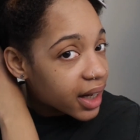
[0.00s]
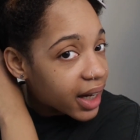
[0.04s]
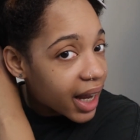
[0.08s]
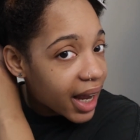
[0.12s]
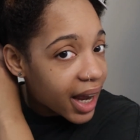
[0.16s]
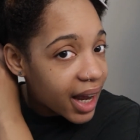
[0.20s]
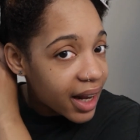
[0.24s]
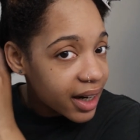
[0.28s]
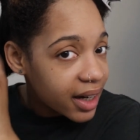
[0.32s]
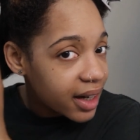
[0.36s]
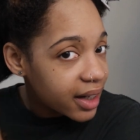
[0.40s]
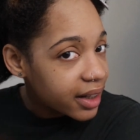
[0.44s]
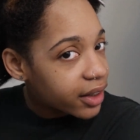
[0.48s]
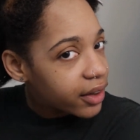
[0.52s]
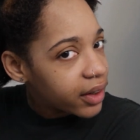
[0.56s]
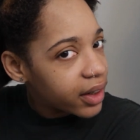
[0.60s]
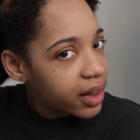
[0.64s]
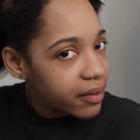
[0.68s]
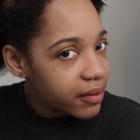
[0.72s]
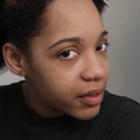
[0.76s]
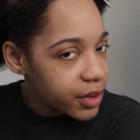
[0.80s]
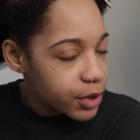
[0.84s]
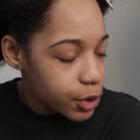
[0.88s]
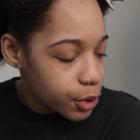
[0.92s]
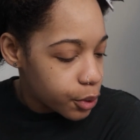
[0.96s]
had it in their
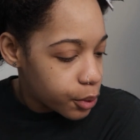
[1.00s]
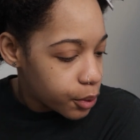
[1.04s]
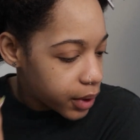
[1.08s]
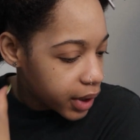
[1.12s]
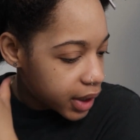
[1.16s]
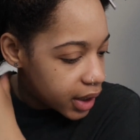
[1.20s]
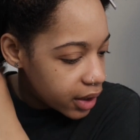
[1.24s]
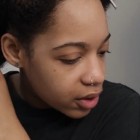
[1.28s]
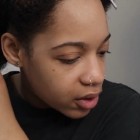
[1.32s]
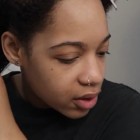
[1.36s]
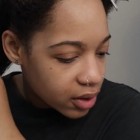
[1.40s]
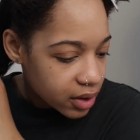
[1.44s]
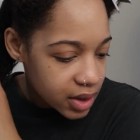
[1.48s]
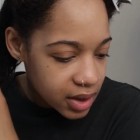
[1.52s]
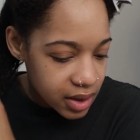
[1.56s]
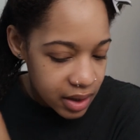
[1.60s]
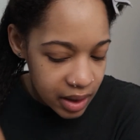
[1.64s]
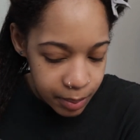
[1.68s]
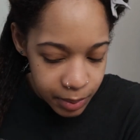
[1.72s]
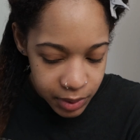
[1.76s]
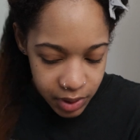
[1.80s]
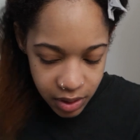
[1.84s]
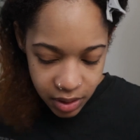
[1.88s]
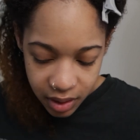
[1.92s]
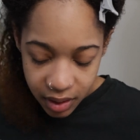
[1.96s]
inventory and all this
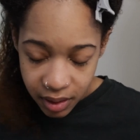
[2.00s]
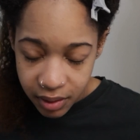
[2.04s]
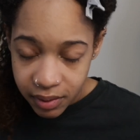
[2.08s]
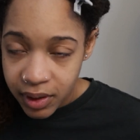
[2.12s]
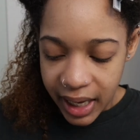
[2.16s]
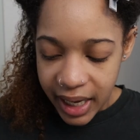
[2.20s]
type of stuff.